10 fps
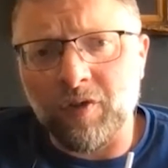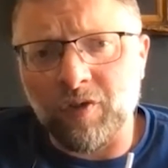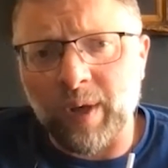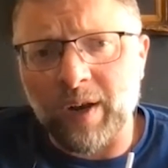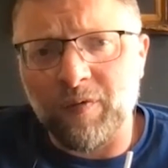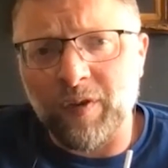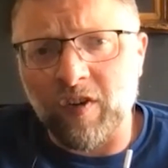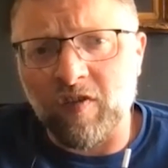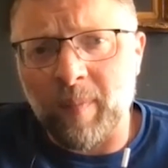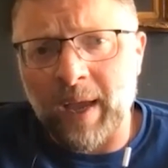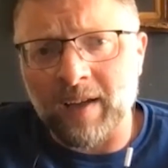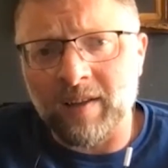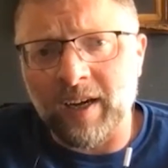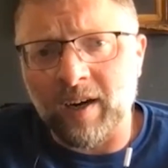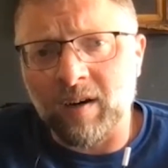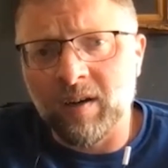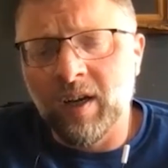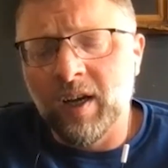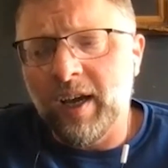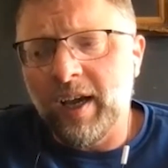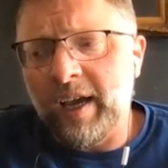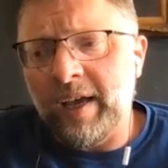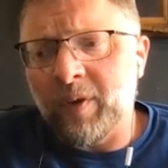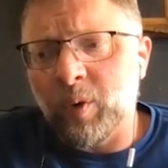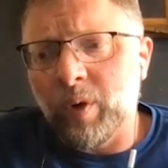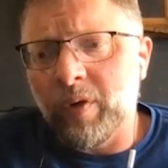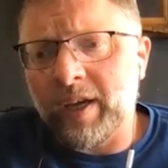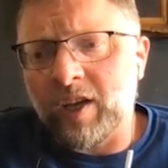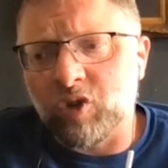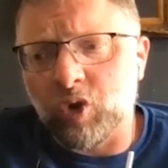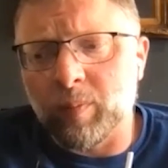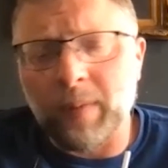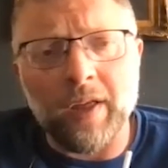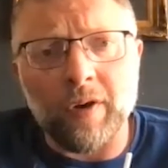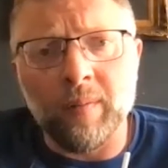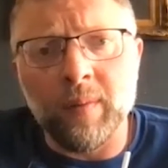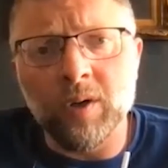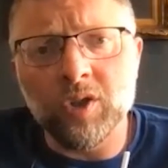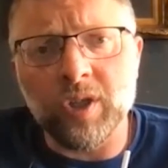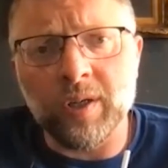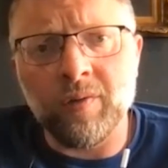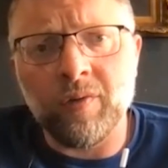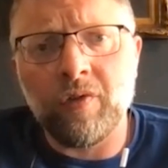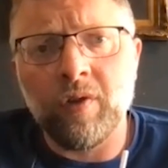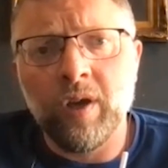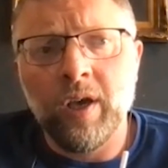There's a lot of fear of man there, and they're really controlled by their emotions.